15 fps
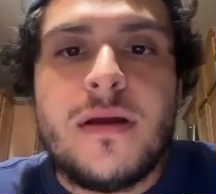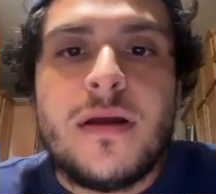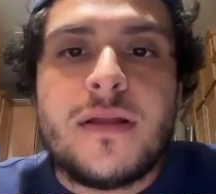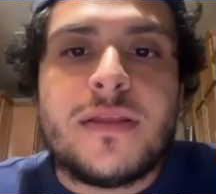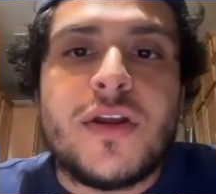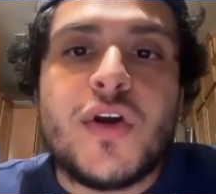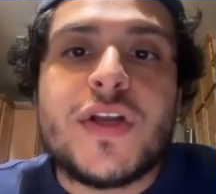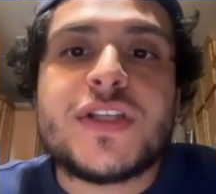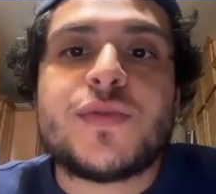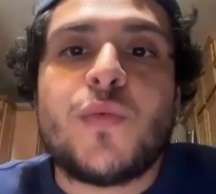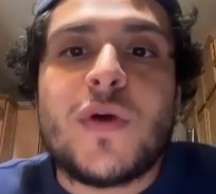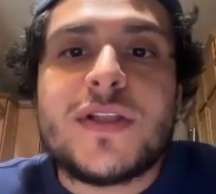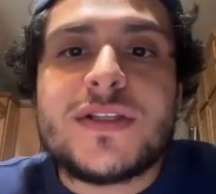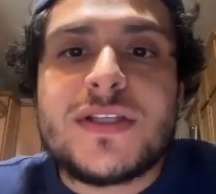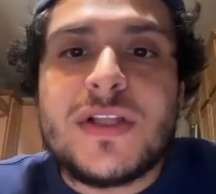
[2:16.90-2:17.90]
There is
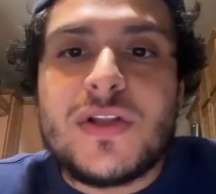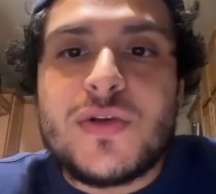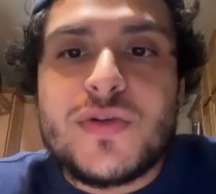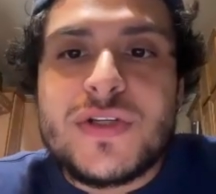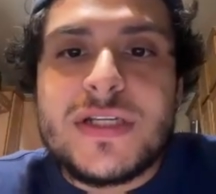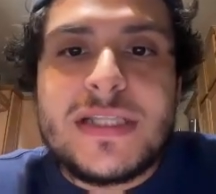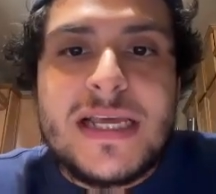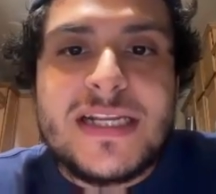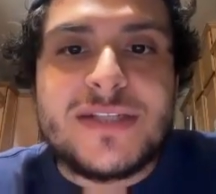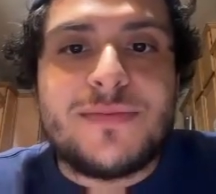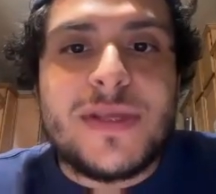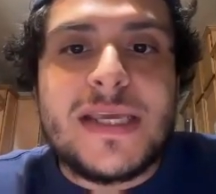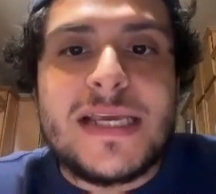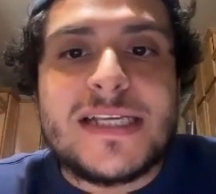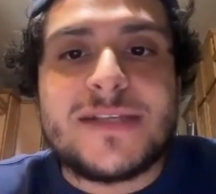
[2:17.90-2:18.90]
one solution that is
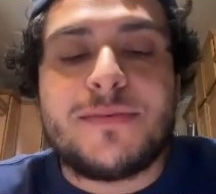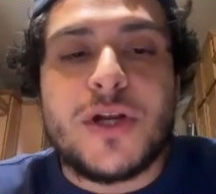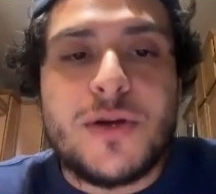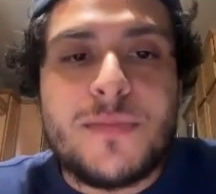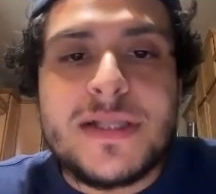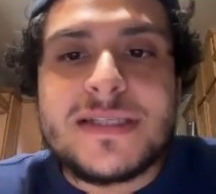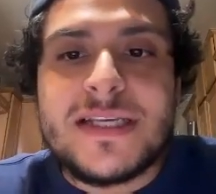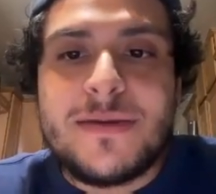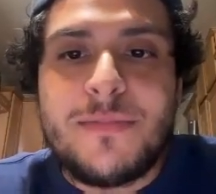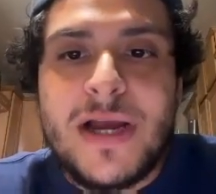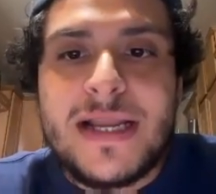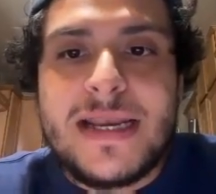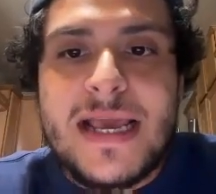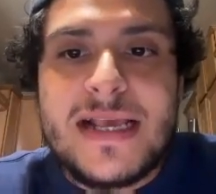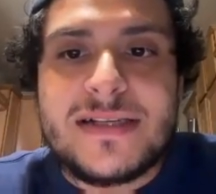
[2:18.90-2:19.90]
being experimented by
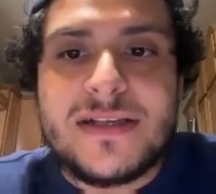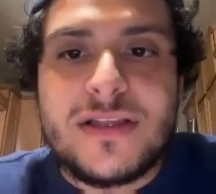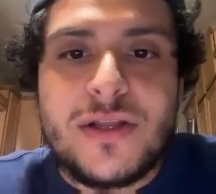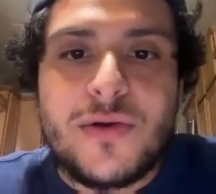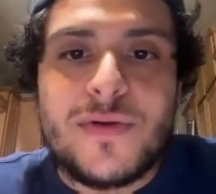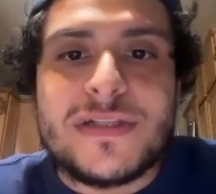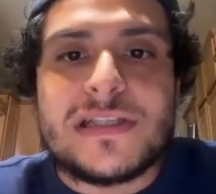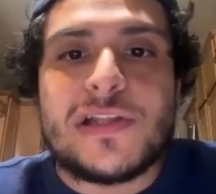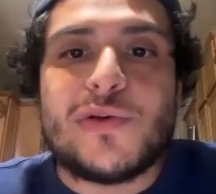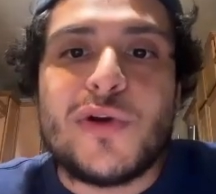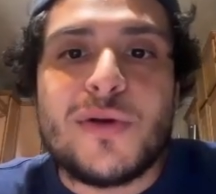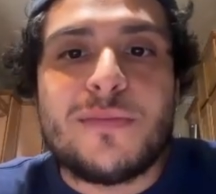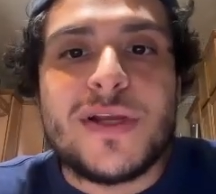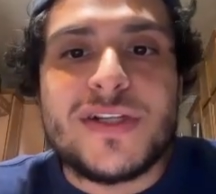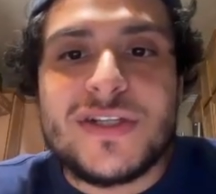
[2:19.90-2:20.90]
NASA through its lunar
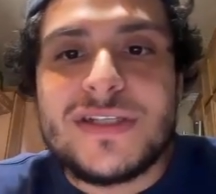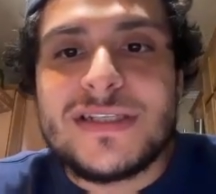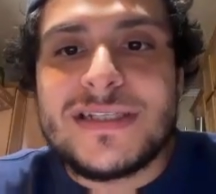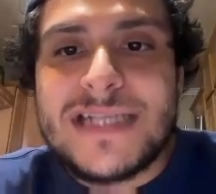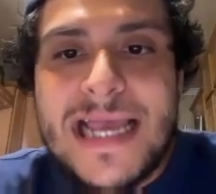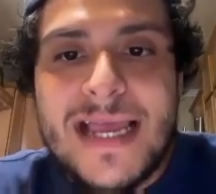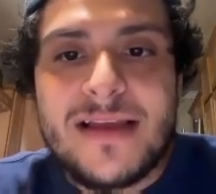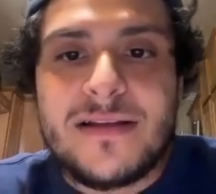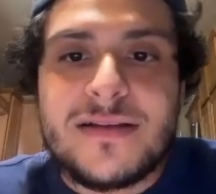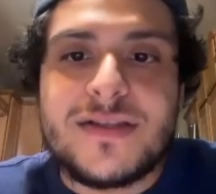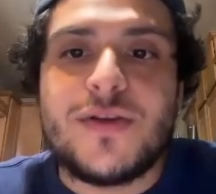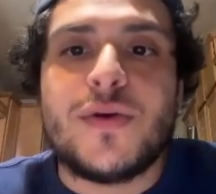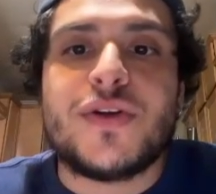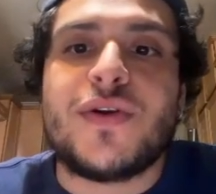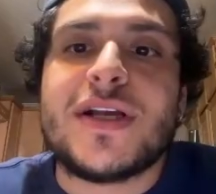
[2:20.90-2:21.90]
missions tech
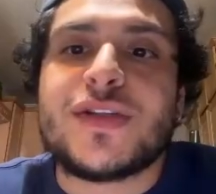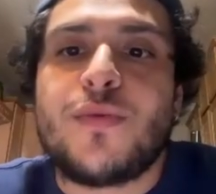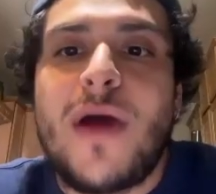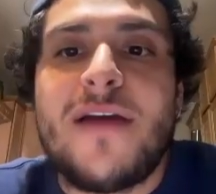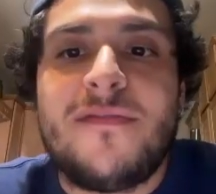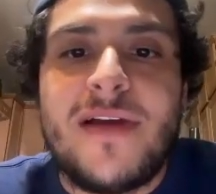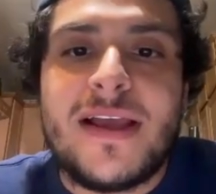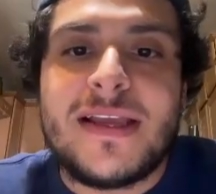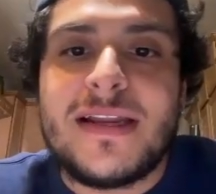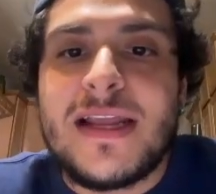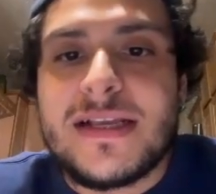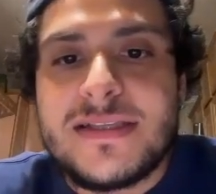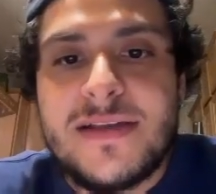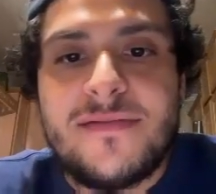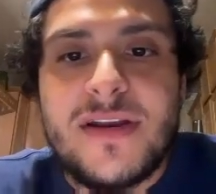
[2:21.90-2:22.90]
to address Wi-Fi
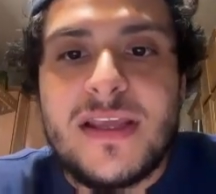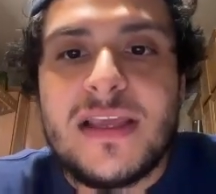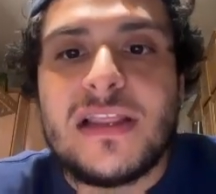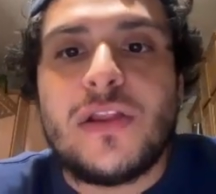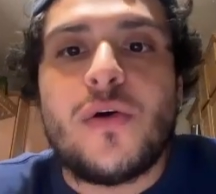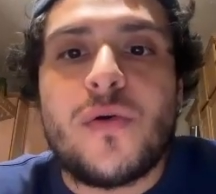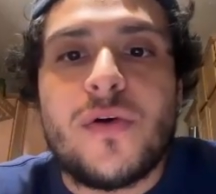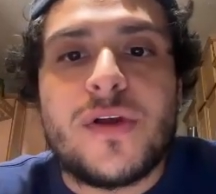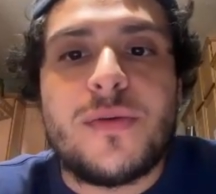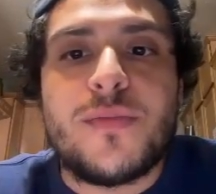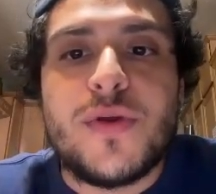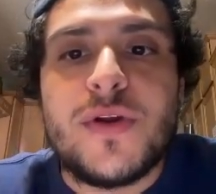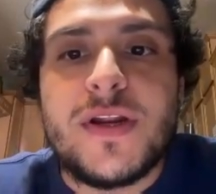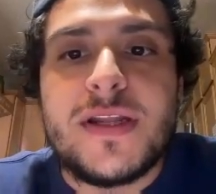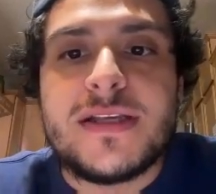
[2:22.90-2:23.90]
connectivity in local
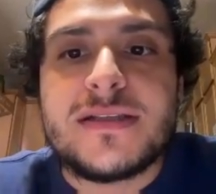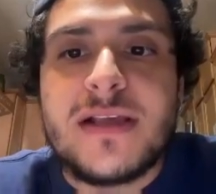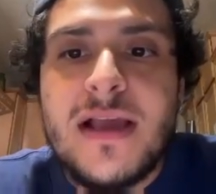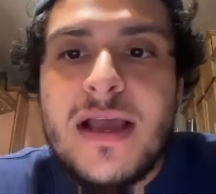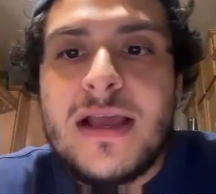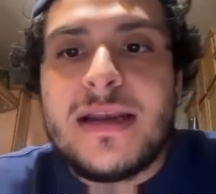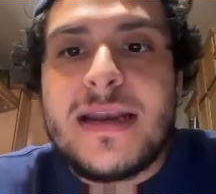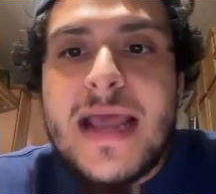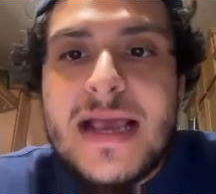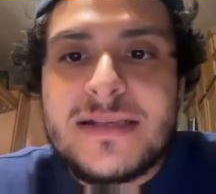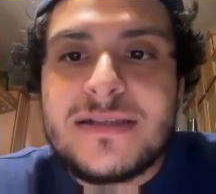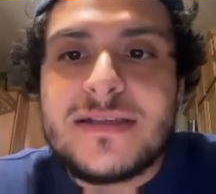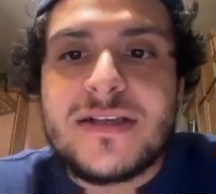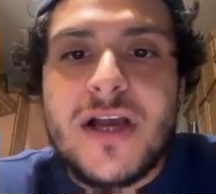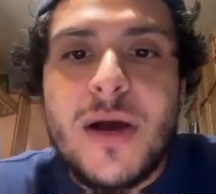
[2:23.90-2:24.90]
communities.
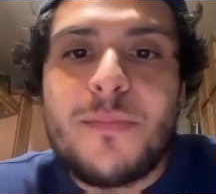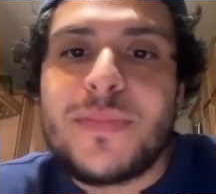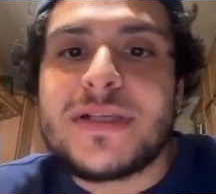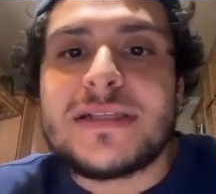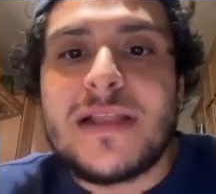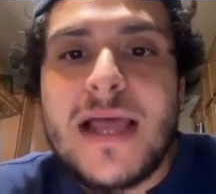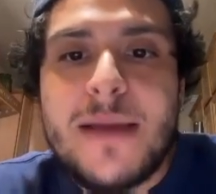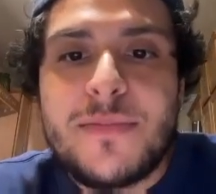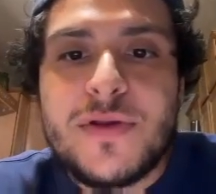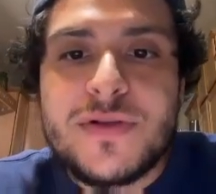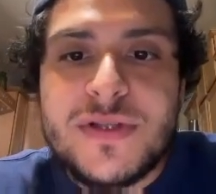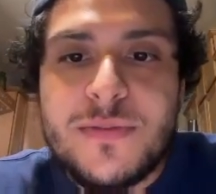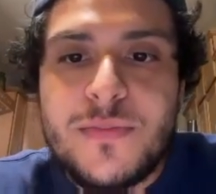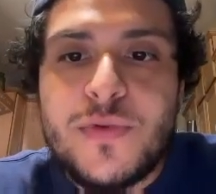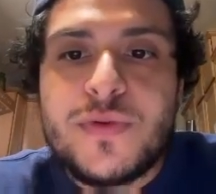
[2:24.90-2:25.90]
NASA's Compass Lab used
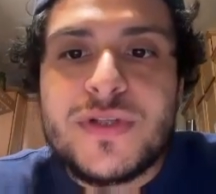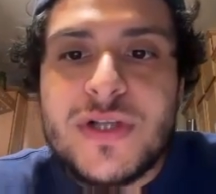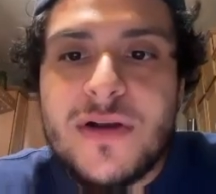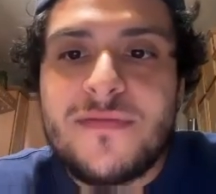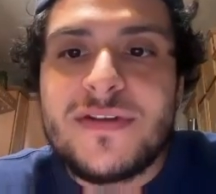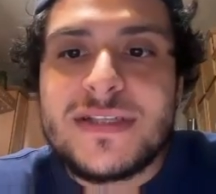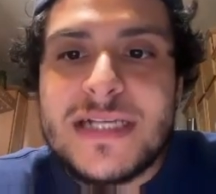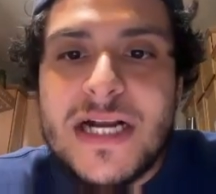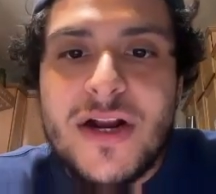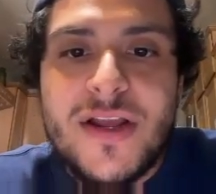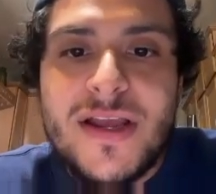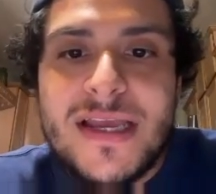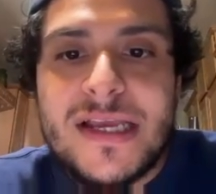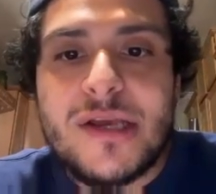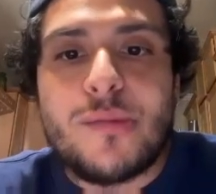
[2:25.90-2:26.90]
the moon's surface area
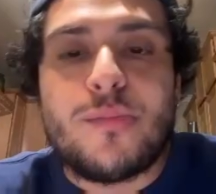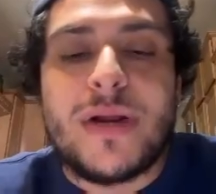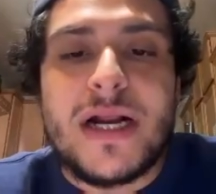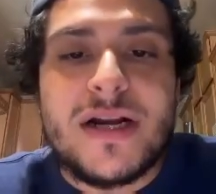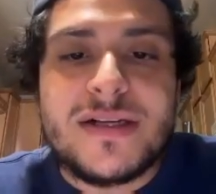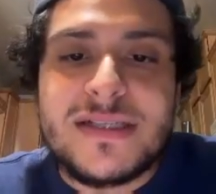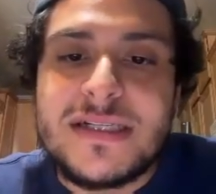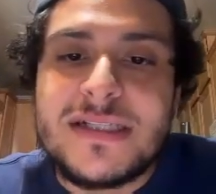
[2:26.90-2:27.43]
in comparison